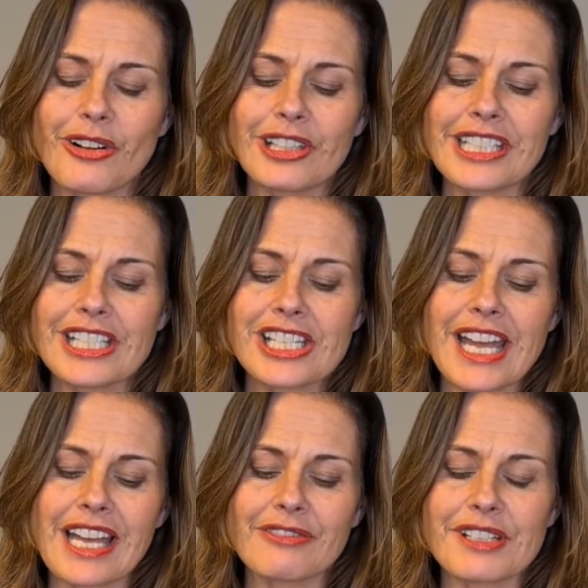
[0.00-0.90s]
knowledge
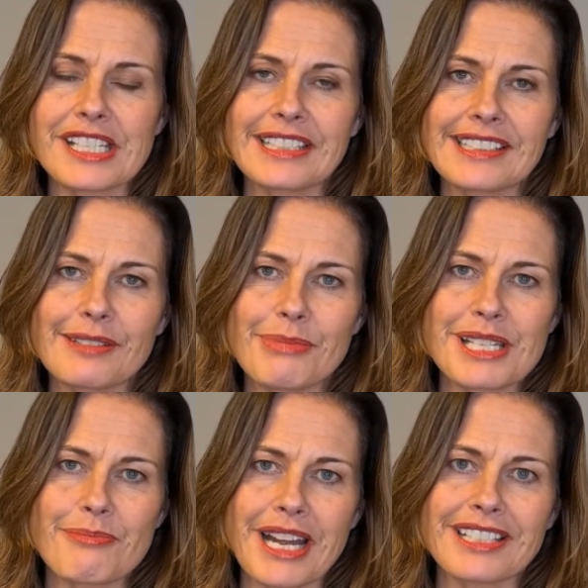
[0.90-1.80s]
and facilitate
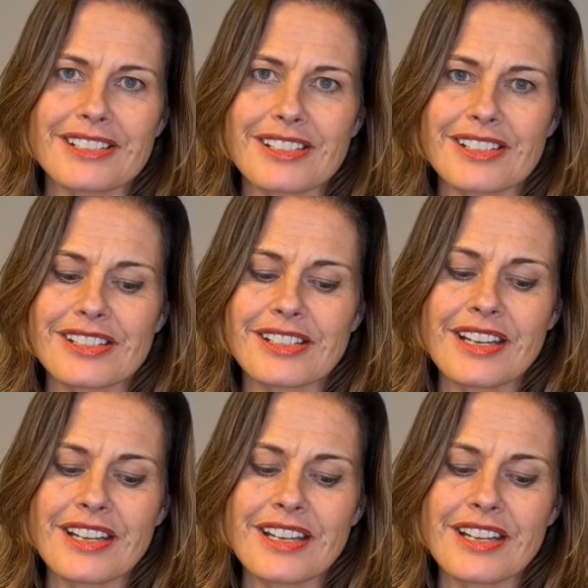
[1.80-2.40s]
best practices